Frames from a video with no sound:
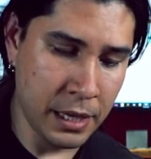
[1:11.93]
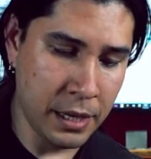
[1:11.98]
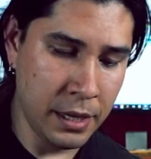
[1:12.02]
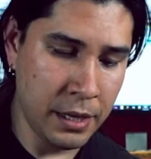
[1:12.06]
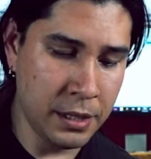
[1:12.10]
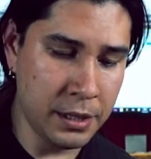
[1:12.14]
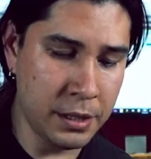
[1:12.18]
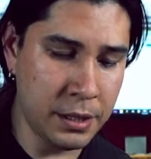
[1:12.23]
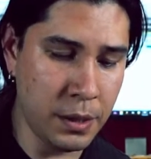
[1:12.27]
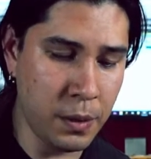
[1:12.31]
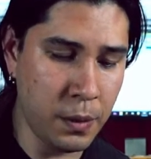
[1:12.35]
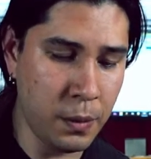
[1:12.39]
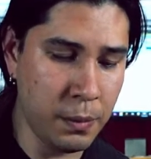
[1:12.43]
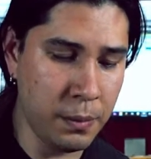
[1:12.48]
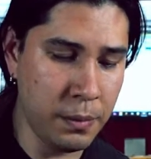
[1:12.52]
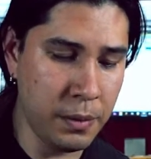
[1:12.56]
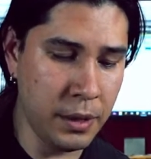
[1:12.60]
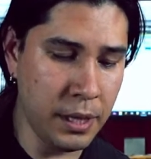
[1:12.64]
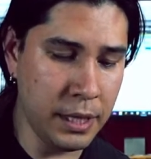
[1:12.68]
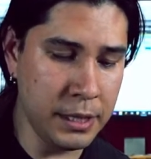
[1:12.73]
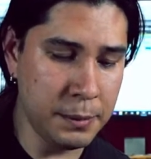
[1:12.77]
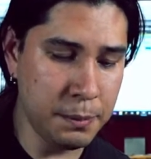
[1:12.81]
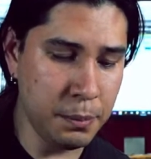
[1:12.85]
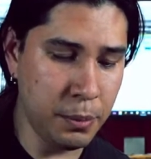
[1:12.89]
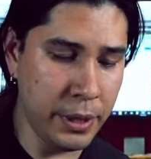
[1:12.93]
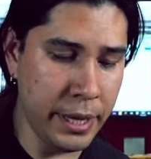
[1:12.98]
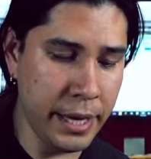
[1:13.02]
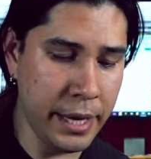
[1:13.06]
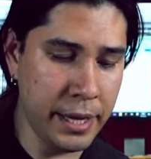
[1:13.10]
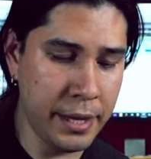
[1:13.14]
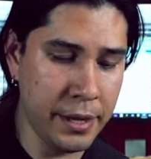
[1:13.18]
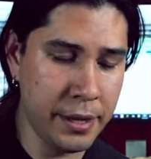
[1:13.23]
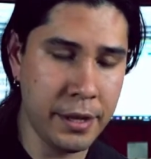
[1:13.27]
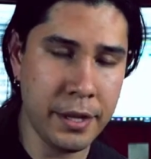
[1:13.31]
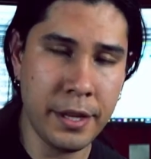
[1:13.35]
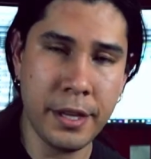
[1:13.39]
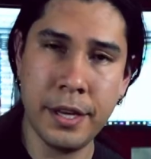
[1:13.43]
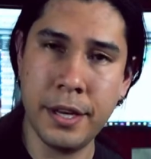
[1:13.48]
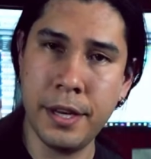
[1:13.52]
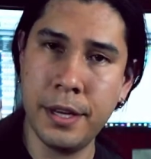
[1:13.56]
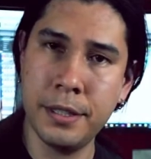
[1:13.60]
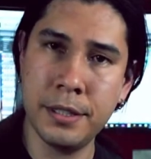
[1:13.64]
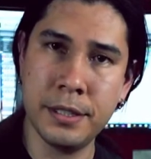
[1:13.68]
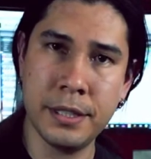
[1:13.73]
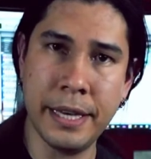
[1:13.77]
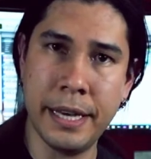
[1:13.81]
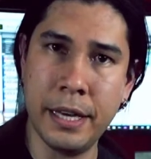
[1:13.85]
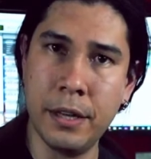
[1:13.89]
So let's play the
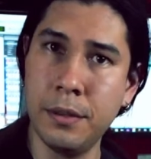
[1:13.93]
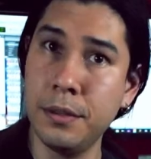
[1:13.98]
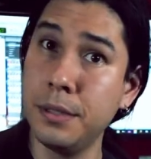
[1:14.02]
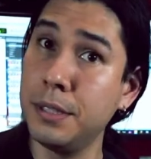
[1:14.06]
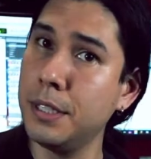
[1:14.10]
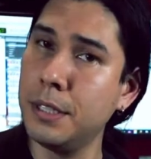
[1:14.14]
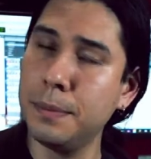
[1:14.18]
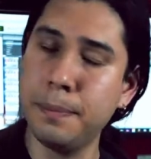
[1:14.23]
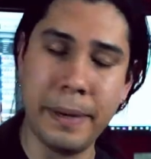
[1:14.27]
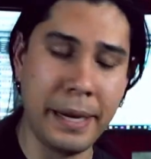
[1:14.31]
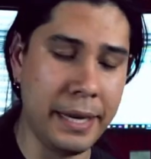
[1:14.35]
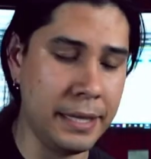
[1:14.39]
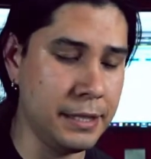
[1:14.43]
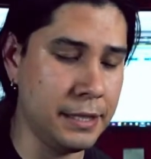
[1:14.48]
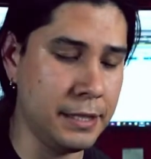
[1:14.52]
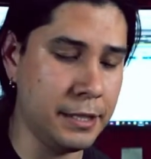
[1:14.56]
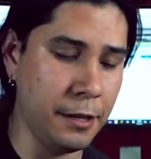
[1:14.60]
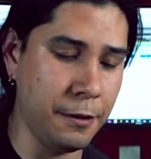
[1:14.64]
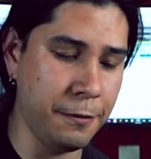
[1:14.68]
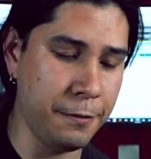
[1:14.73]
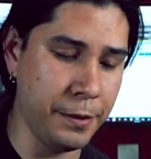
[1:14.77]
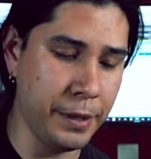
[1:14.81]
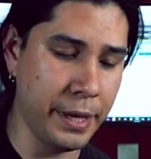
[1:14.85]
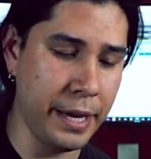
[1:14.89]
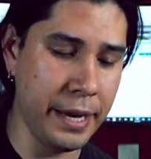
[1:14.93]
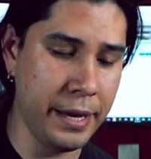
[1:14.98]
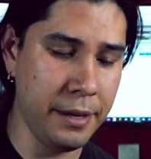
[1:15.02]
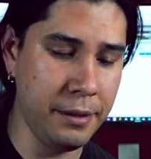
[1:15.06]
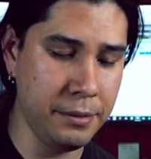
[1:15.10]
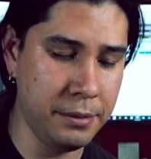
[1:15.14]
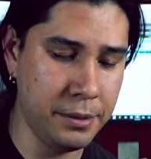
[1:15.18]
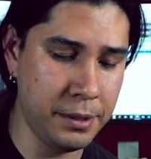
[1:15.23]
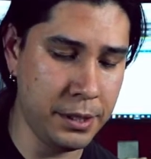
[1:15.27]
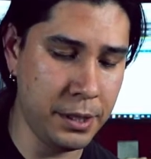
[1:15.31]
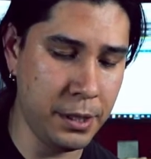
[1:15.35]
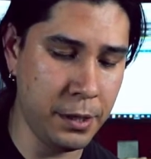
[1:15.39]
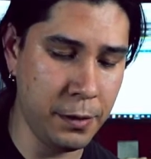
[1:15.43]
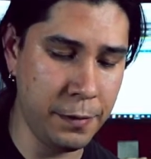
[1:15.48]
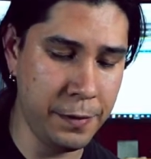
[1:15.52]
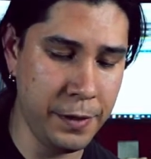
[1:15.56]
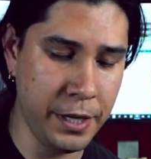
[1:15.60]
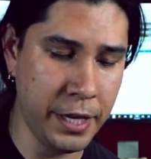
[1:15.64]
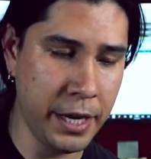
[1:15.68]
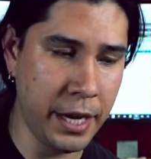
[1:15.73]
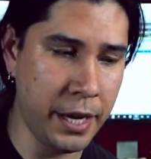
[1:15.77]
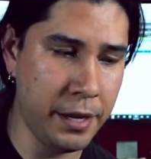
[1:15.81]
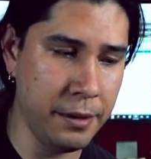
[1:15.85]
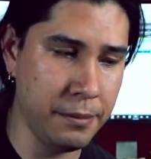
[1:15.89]
scale just by itself, okay? So you
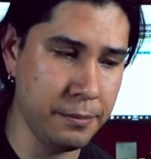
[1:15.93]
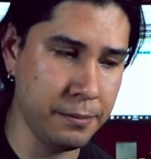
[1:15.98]
got